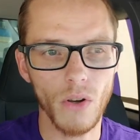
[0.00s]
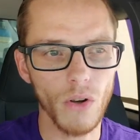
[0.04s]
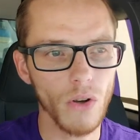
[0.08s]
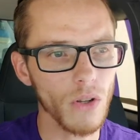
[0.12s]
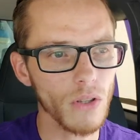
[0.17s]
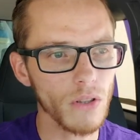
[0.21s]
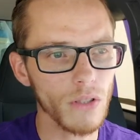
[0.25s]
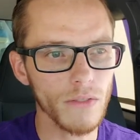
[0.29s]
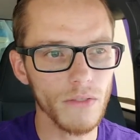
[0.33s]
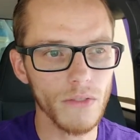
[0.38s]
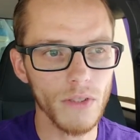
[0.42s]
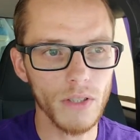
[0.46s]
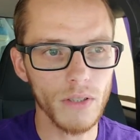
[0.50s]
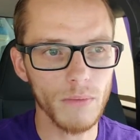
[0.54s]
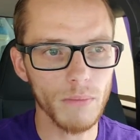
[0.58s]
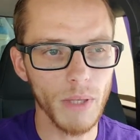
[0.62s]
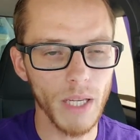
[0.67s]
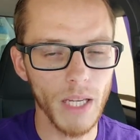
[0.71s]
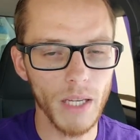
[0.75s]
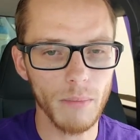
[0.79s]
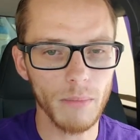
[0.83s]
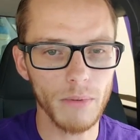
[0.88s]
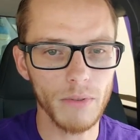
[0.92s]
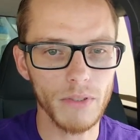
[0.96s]
All of the
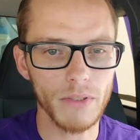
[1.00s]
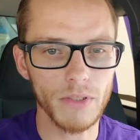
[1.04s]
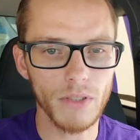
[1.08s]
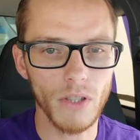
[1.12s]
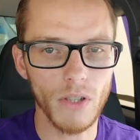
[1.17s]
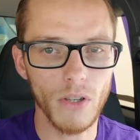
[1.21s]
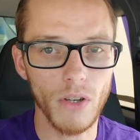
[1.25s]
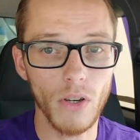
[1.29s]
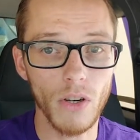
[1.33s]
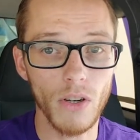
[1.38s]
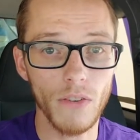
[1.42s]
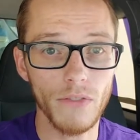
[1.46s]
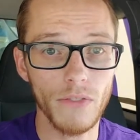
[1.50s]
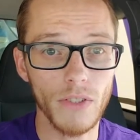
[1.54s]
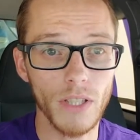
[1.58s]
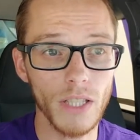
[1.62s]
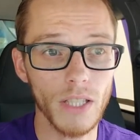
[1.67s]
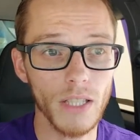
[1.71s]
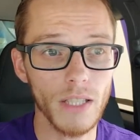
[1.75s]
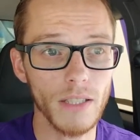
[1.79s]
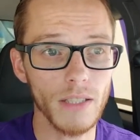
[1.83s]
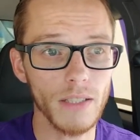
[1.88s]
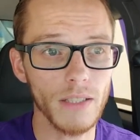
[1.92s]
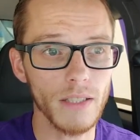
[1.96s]
paper is off,
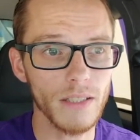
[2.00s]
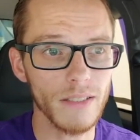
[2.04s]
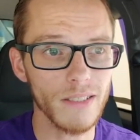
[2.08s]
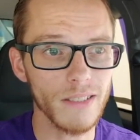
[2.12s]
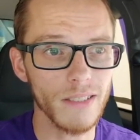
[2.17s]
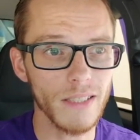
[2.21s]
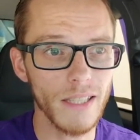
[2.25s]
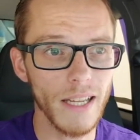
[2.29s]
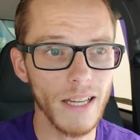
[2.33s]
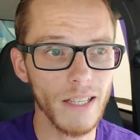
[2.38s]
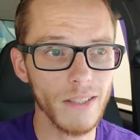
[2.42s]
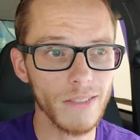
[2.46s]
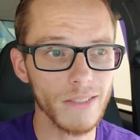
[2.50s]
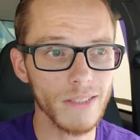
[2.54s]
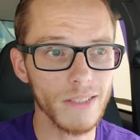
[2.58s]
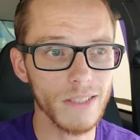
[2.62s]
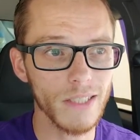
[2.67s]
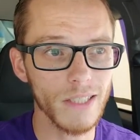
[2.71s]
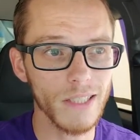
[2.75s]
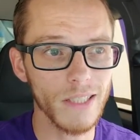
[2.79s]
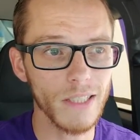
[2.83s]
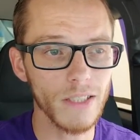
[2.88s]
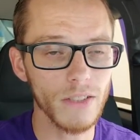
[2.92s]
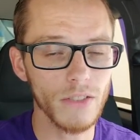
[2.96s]
and it's now
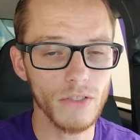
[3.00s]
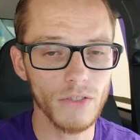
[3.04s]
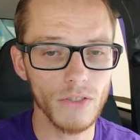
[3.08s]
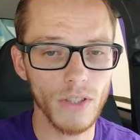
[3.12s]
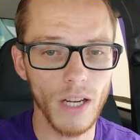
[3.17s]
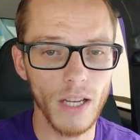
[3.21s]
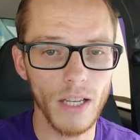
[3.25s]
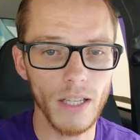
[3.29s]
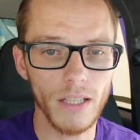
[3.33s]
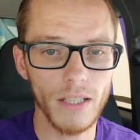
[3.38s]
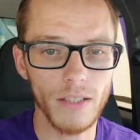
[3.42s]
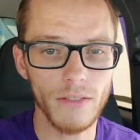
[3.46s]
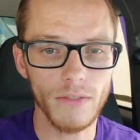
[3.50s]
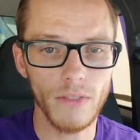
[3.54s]
sitting and drying and